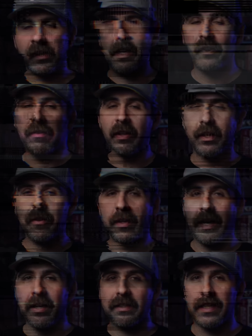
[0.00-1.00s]
gotta do everything you
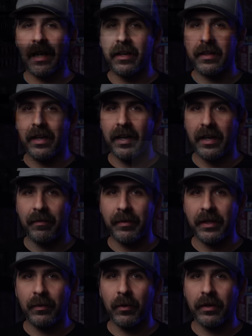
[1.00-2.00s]
can to take out that
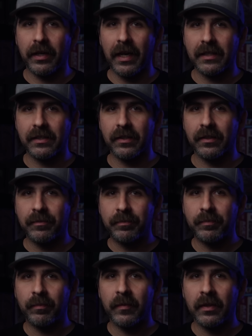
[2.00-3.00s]
enemy Warcaster.
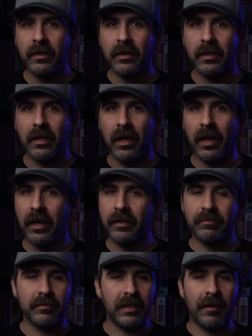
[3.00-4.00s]

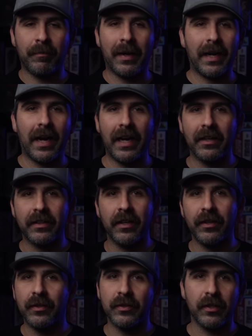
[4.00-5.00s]
Left my guy out there,
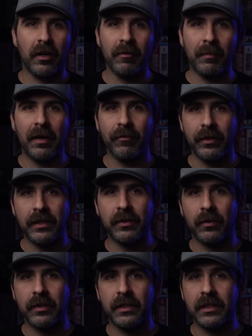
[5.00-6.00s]
used all of my
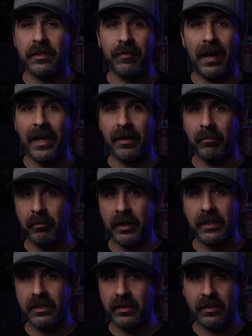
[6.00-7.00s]
resources. If I had
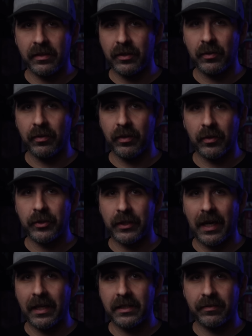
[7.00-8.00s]
missed 2 of those
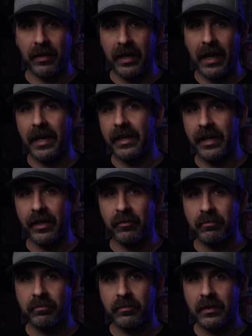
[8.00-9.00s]
shots, if I hadn't hit
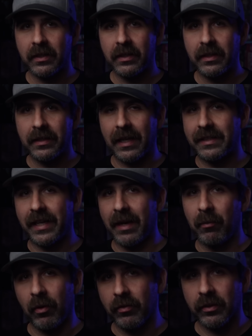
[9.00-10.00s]
him, that's
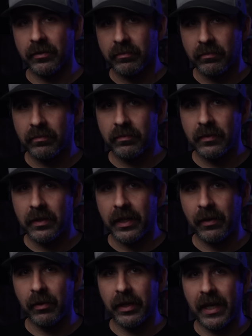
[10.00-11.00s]
game over.
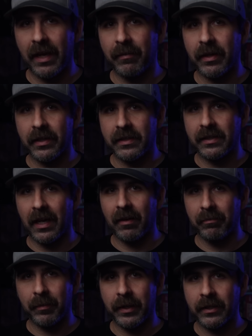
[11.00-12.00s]
He would have came in and
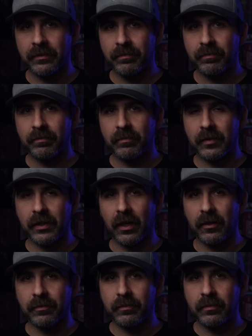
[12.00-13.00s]
stomped me. So,